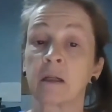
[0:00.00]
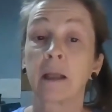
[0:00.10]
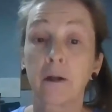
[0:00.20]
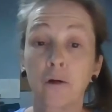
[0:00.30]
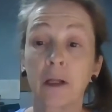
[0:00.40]

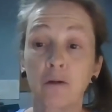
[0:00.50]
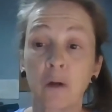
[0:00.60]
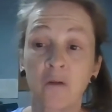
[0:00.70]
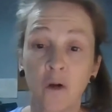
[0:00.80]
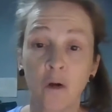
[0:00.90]
literally
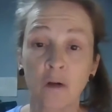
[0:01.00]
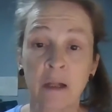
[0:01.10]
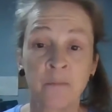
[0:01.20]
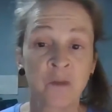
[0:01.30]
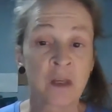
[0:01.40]
reverse
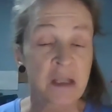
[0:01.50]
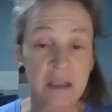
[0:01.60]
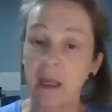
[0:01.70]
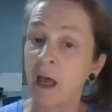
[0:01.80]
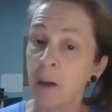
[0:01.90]

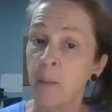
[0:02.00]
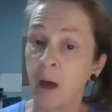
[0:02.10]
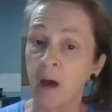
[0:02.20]
some